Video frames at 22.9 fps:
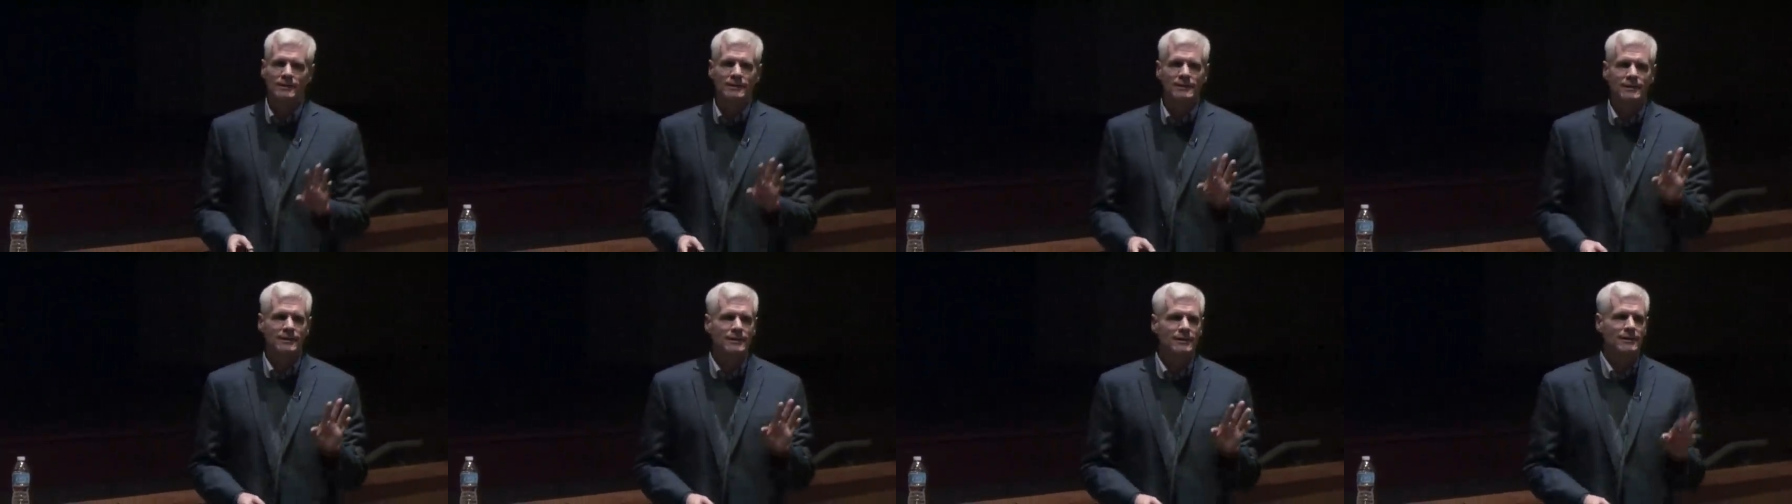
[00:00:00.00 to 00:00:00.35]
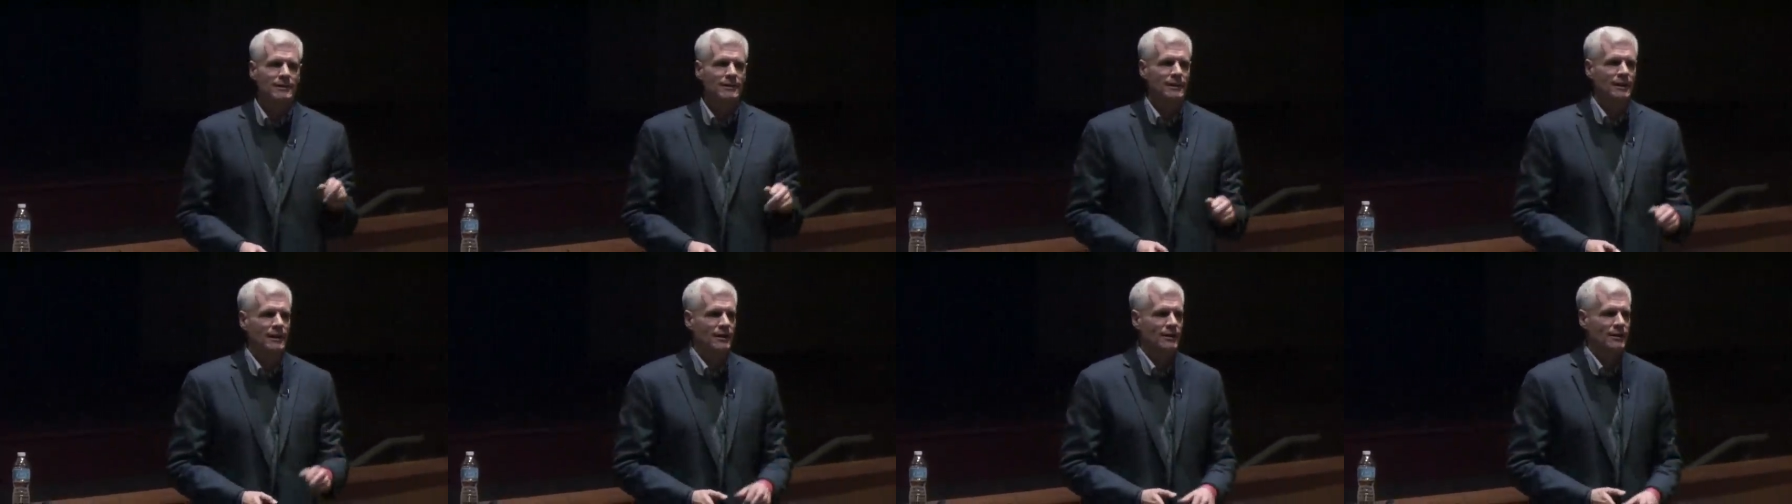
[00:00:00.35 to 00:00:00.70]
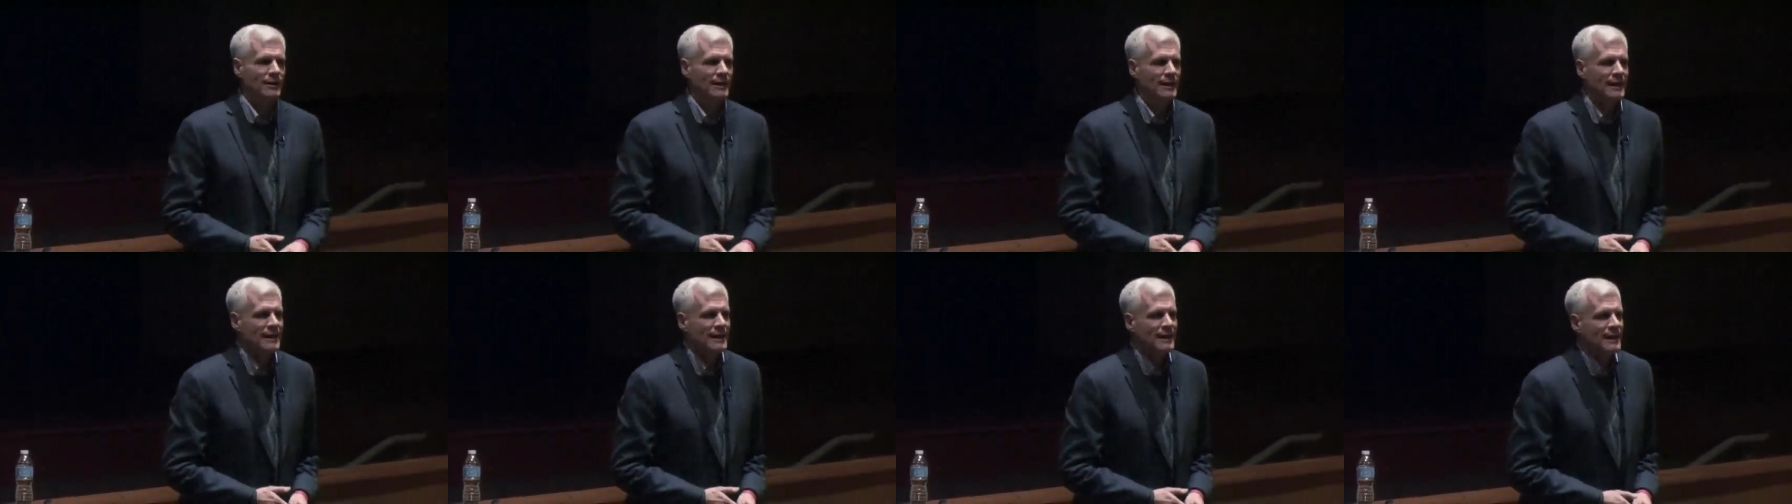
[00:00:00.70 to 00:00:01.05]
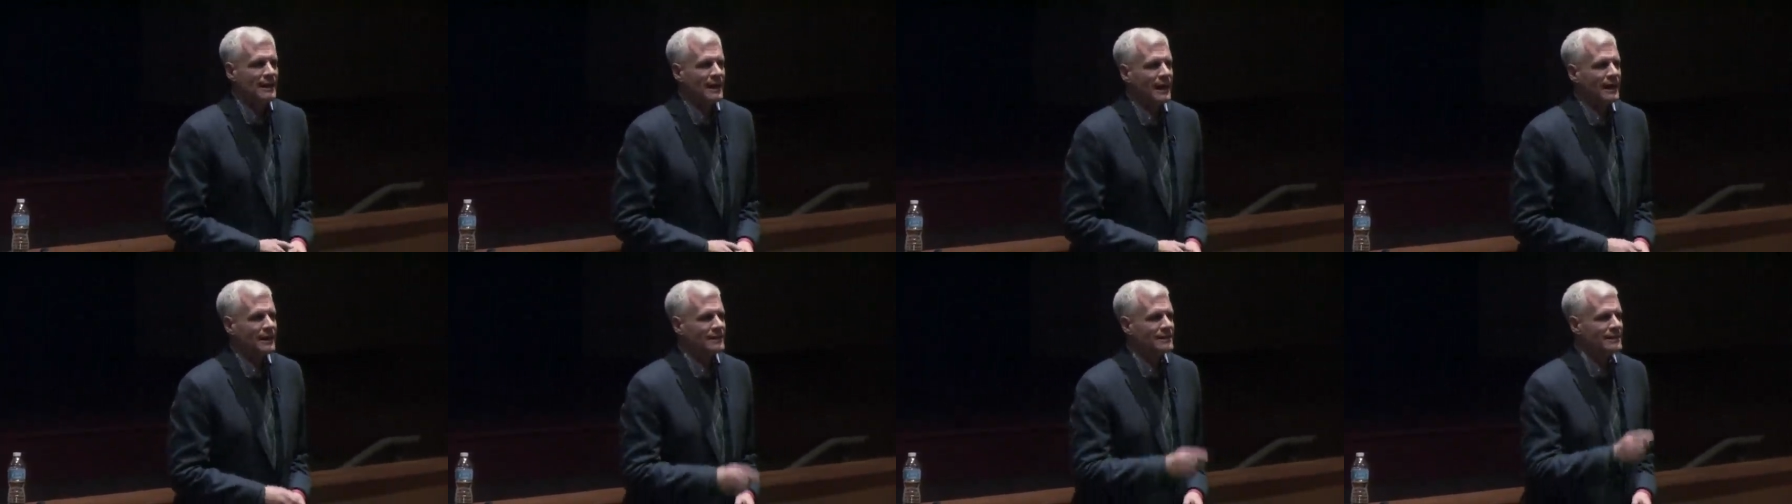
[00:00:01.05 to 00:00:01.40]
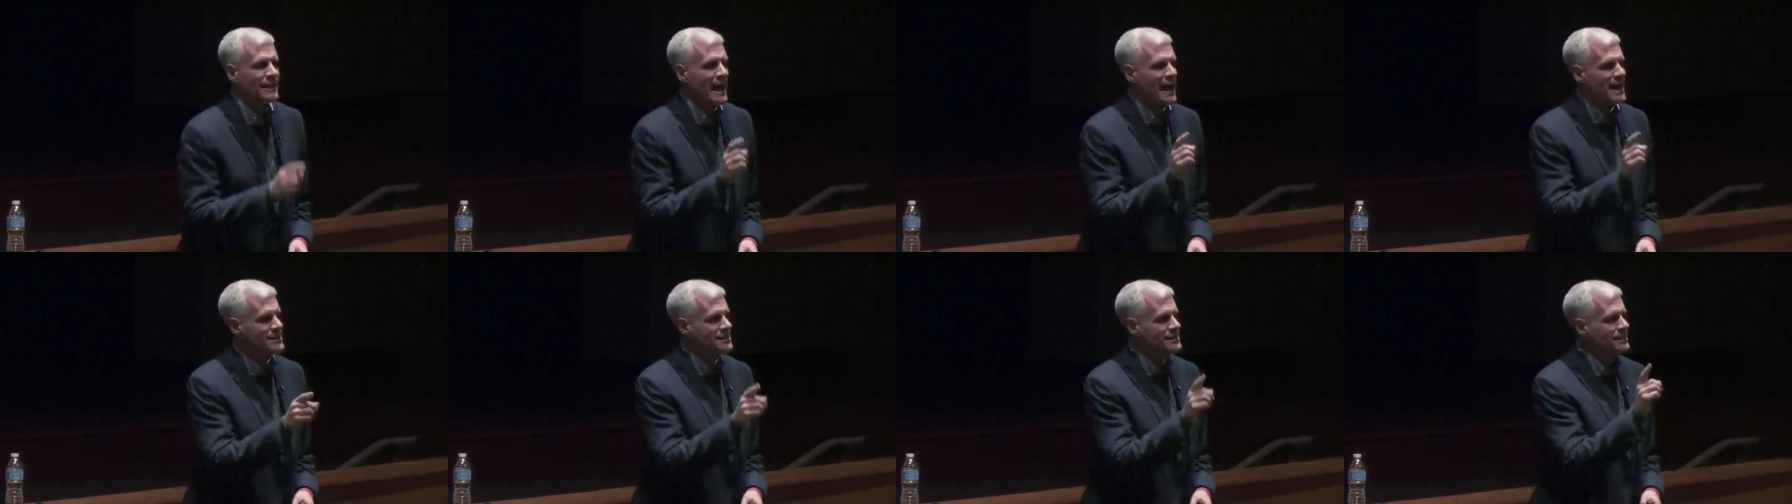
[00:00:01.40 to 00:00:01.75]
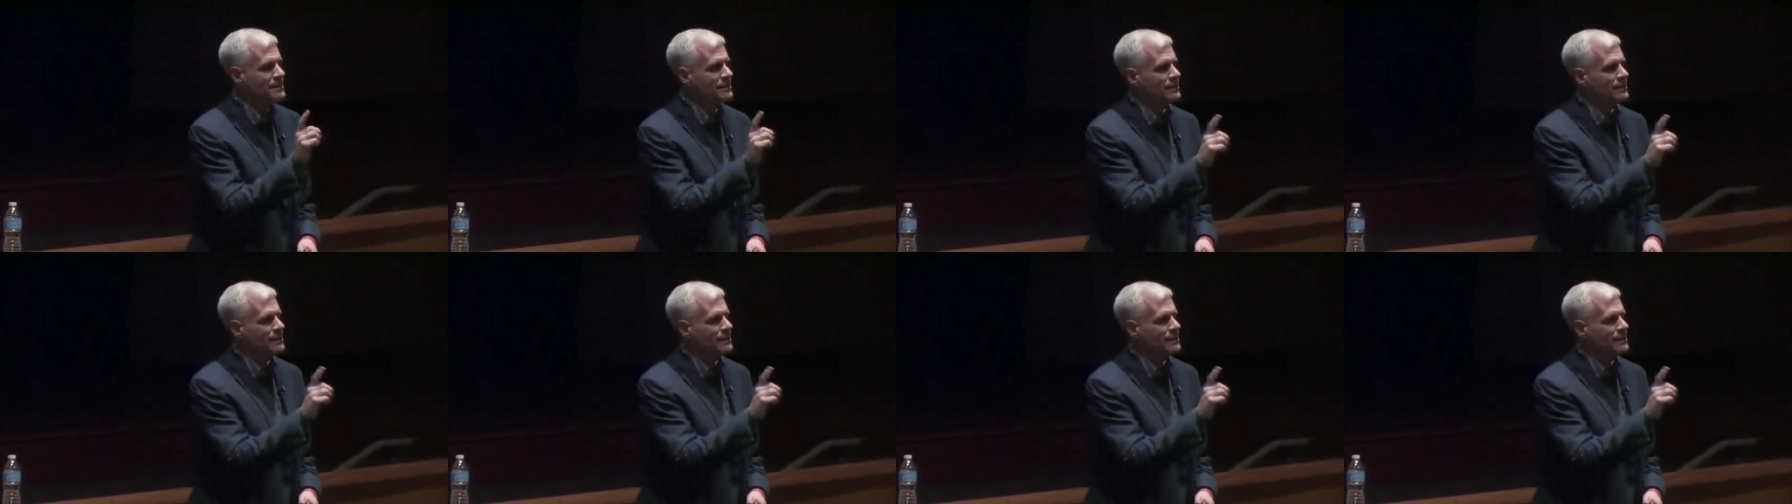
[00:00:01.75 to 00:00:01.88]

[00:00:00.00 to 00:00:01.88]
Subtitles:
No. That's a